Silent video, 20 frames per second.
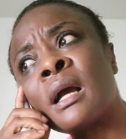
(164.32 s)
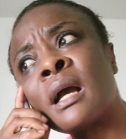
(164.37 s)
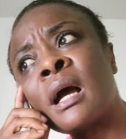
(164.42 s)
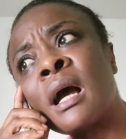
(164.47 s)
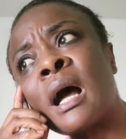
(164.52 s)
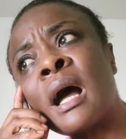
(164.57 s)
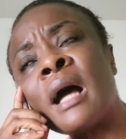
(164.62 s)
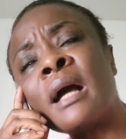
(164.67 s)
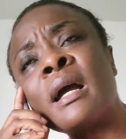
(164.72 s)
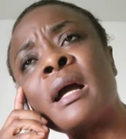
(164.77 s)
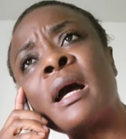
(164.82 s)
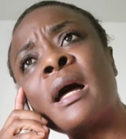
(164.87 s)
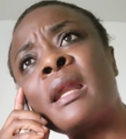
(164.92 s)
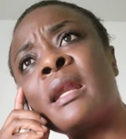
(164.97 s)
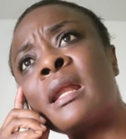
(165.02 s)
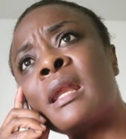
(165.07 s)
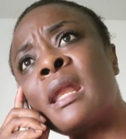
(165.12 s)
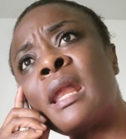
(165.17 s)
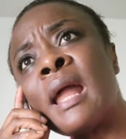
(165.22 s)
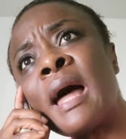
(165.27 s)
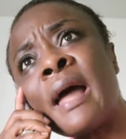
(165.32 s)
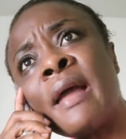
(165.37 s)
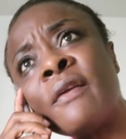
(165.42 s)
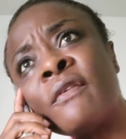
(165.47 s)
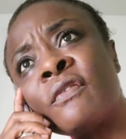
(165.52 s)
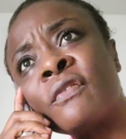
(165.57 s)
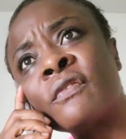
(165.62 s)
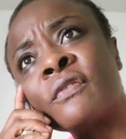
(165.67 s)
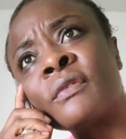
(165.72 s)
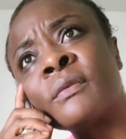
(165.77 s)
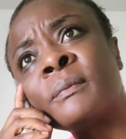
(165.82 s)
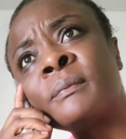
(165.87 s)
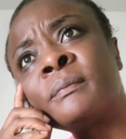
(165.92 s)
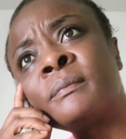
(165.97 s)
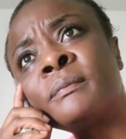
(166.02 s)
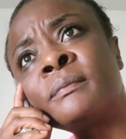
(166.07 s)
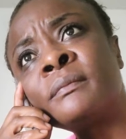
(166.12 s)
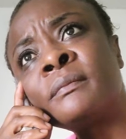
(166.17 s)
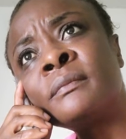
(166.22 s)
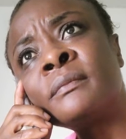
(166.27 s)
I got a life.
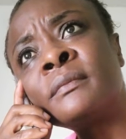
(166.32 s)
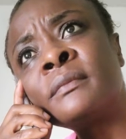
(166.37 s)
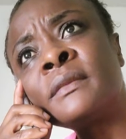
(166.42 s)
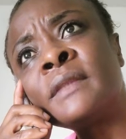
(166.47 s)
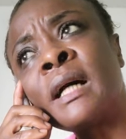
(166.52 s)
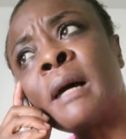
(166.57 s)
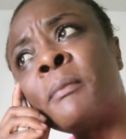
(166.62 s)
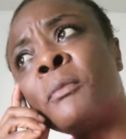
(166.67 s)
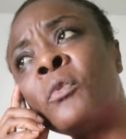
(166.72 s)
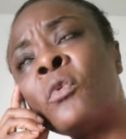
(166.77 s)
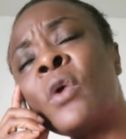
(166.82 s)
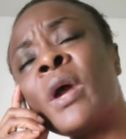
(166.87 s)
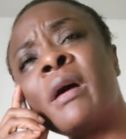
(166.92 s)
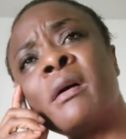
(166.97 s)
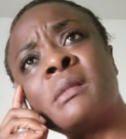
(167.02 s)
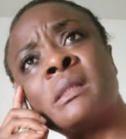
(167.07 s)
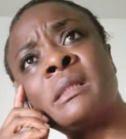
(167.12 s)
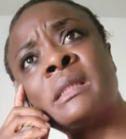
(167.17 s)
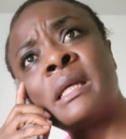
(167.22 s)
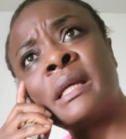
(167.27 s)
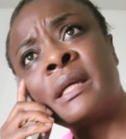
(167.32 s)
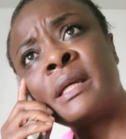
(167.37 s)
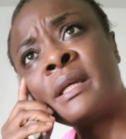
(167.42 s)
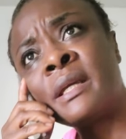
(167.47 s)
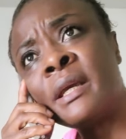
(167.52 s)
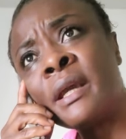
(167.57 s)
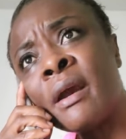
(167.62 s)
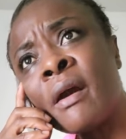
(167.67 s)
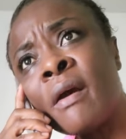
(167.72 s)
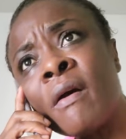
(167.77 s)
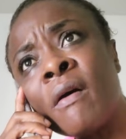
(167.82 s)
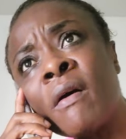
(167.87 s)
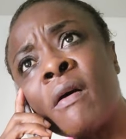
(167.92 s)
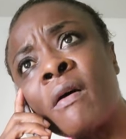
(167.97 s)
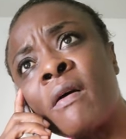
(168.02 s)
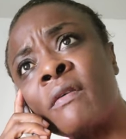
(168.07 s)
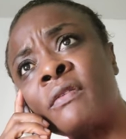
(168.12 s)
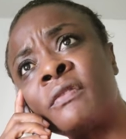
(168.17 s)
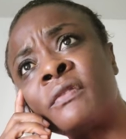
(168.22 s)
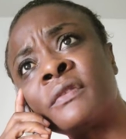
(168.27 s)
I'm well taken care
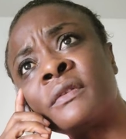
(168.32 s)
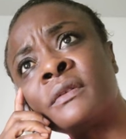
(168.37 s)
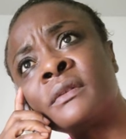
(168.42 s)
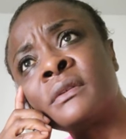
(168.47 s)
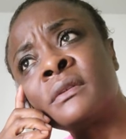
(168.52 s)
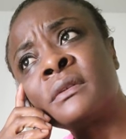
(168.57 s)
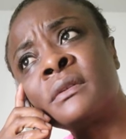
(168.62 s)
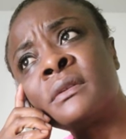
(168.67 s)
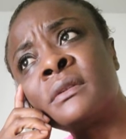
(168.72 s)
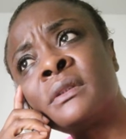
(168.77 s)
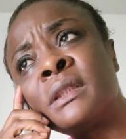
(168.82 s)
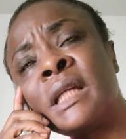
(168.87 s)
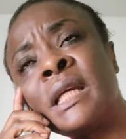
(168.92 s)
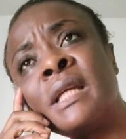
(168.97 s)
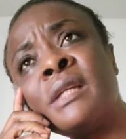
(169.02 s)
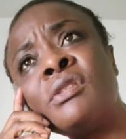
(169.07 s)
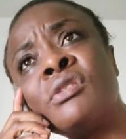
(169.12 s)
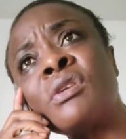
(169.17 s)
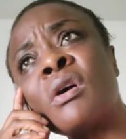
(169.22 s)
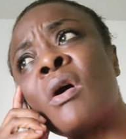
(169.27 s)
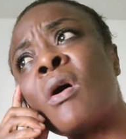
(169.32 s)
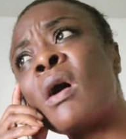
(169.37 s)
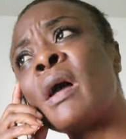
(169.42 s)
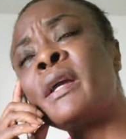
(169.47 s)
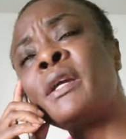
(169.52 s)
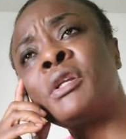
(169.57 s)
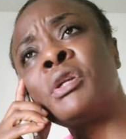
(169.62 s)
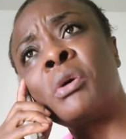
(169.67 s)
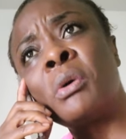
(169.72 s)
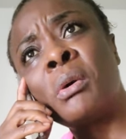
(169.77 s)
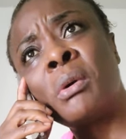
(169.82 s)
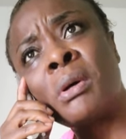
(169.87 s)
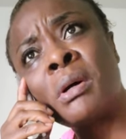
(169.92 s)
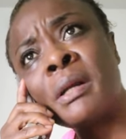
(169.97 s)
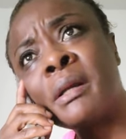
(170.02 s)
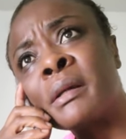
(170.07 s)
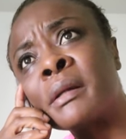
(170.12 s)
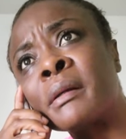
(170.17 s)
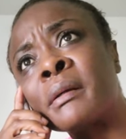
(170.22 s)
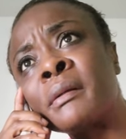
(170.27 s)
of. Things are in
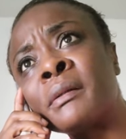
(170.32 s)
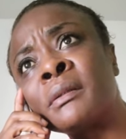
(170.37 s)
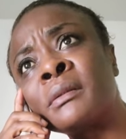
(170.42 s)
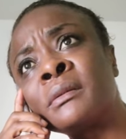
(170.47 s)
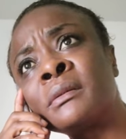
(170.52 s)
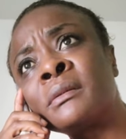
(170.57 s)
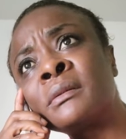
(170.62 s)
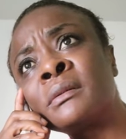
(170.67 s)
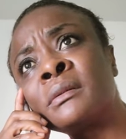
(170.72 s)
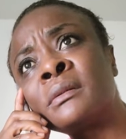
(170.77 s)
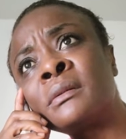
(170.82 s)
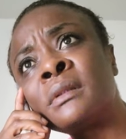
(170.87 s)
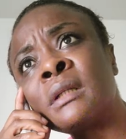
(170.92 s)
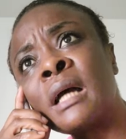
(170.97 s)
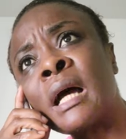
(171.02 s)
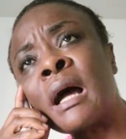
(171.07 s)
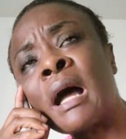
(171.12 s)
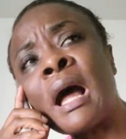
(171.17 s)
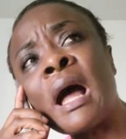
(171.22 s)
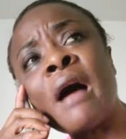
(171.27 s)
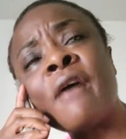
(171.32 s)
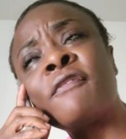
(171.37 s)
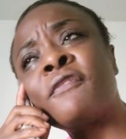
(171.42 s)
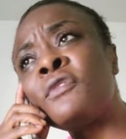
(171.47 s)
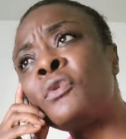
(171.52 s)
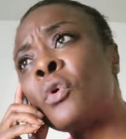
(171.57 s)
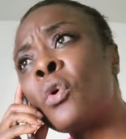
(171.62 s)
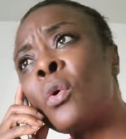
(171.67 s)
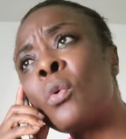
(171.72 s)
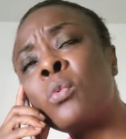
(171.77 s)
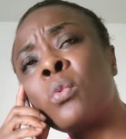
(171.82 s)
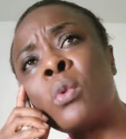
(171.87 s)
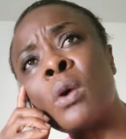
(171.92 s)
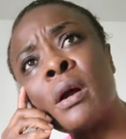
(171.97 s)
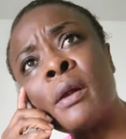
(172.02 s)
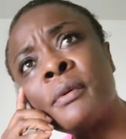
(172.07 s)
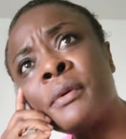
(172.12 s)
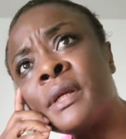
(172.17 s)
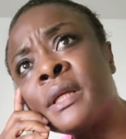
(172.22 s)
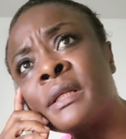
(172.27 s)
order. I have no
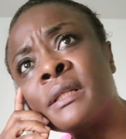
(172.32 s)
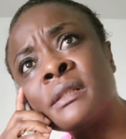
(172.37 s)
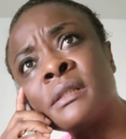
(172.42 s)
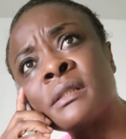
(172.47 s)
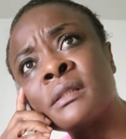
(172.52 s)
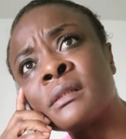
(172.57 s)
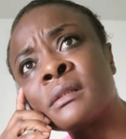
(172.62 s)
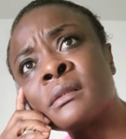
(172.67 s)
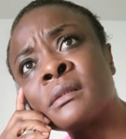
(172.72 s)
worries.